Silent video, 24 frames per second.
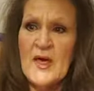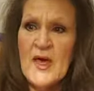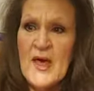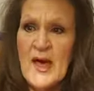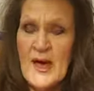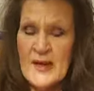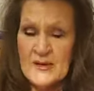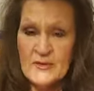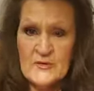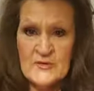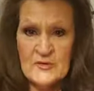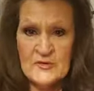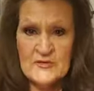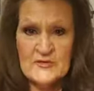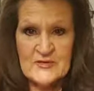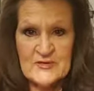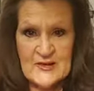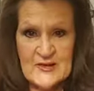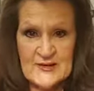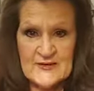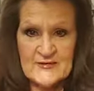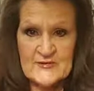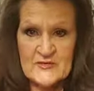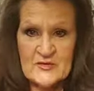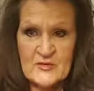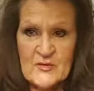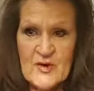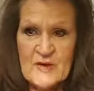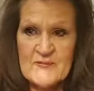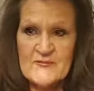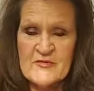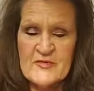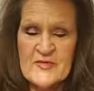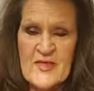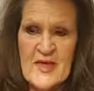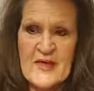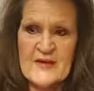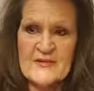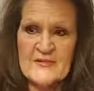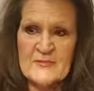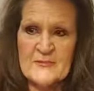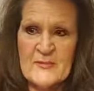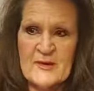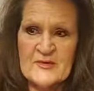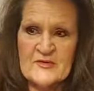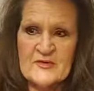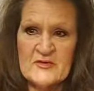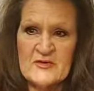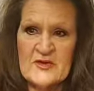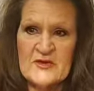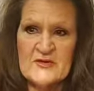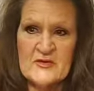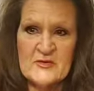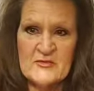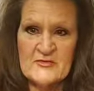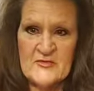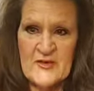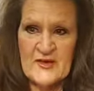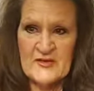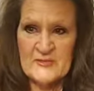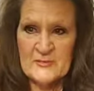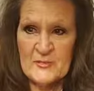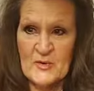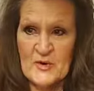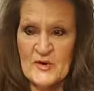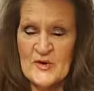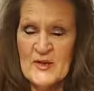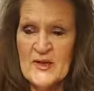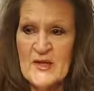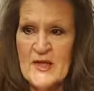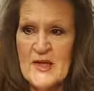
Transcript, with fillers: I don't use Instagram for that as much as I do Facebook